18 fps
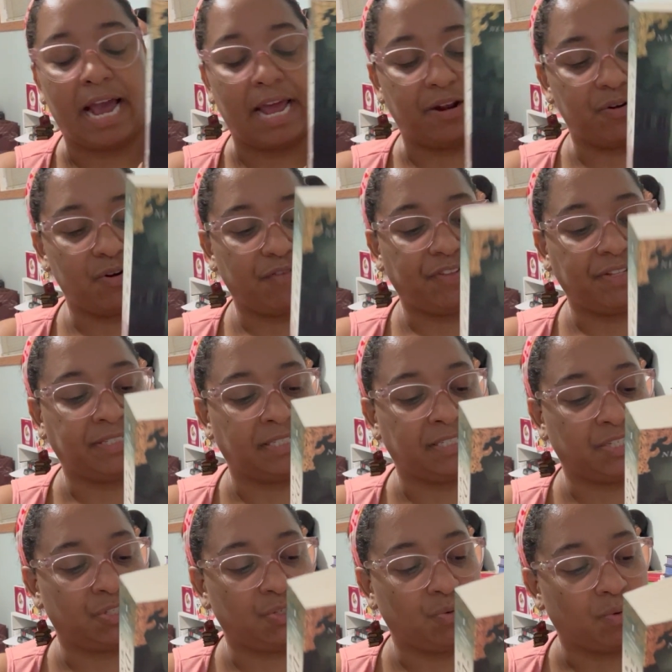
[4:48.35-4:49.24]
don't know if this
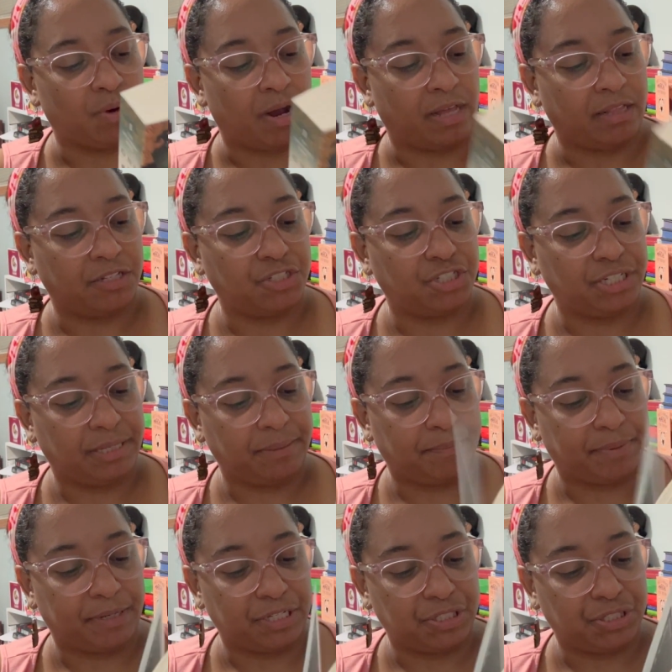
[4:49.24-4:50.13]
is a duology,
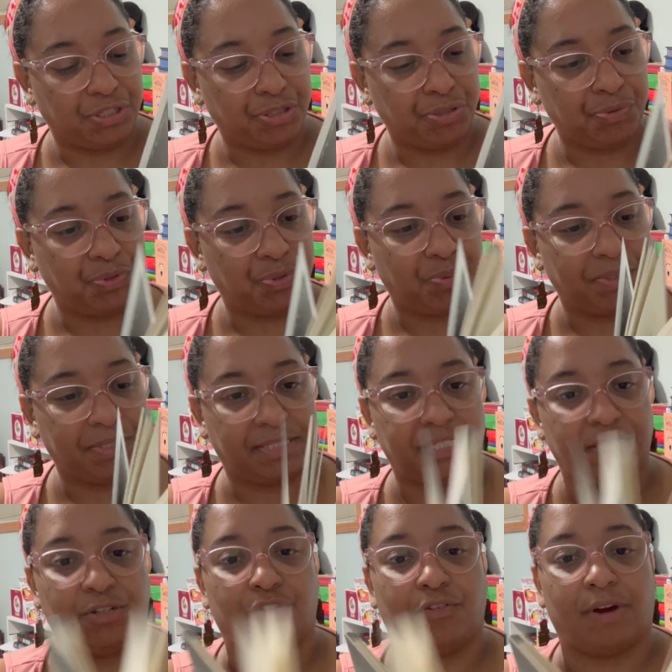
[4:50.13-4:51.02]
but Two
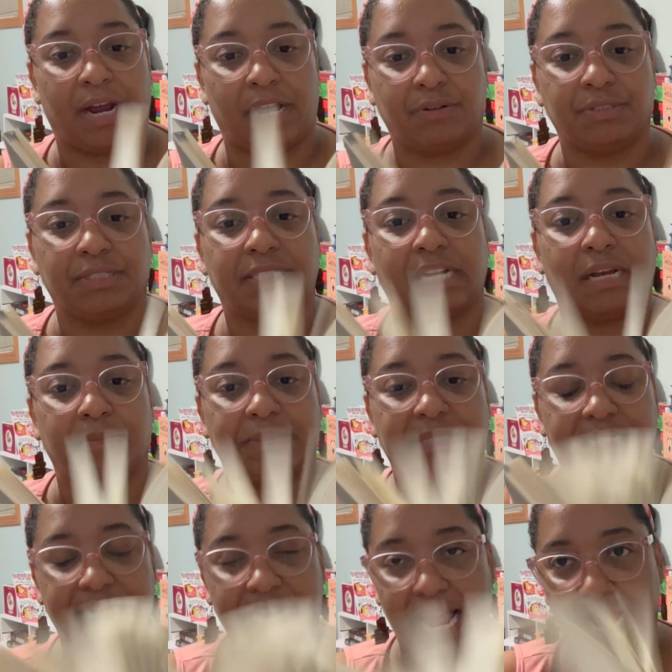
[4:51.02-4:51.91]
Twisted Crowns
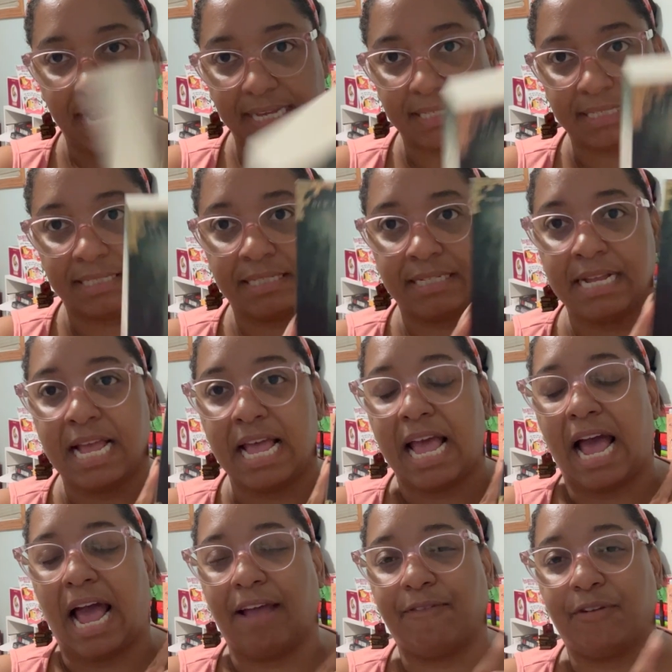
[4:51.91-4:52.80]
comes next.
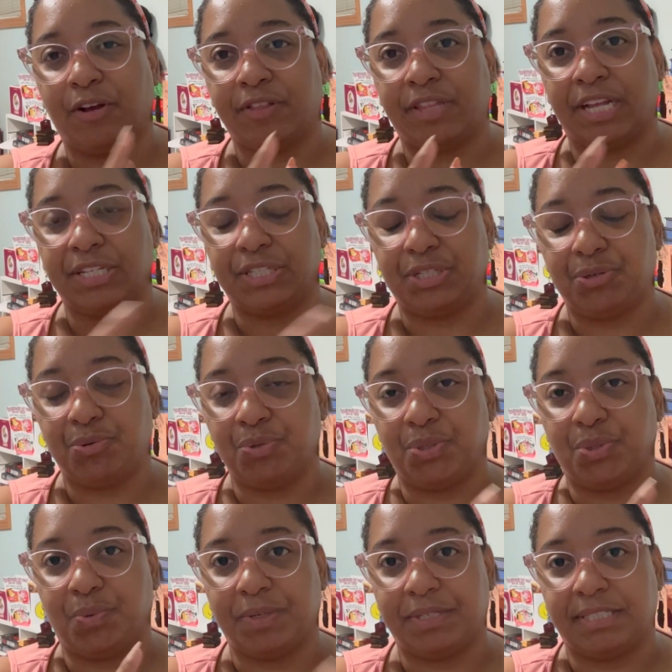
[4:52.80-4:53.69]
I've heard that
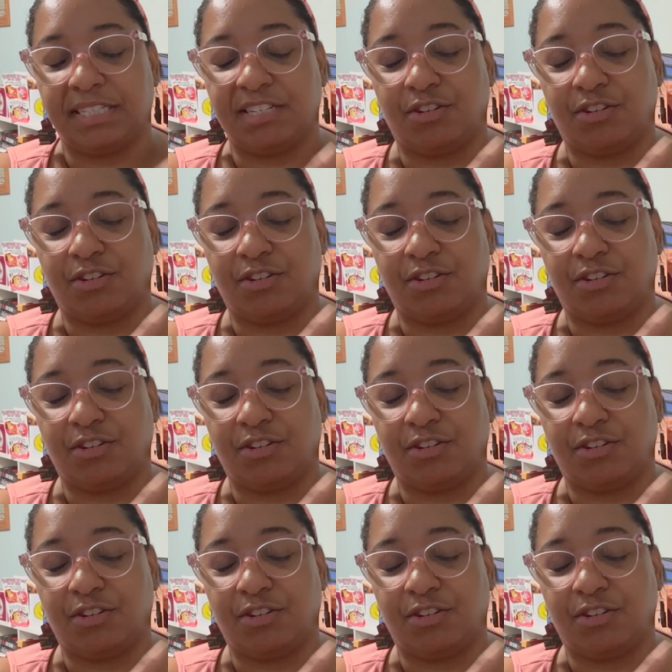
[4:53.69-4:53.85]
Two Twisted